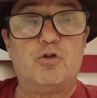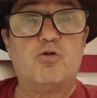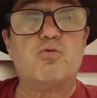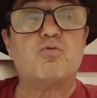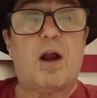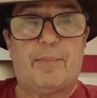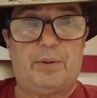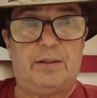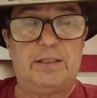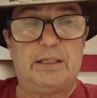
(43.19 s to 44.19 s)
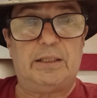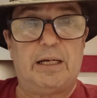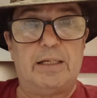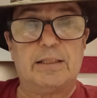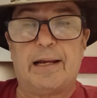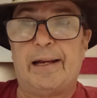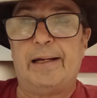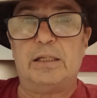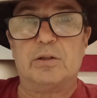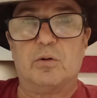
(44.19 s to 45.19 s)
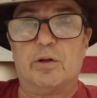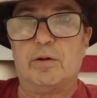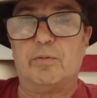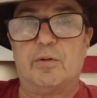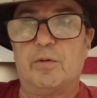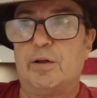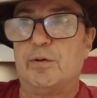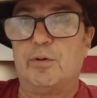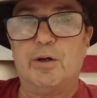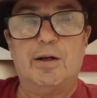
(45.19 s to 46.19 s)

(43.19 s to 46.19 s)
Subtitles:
crap in 10 years, and the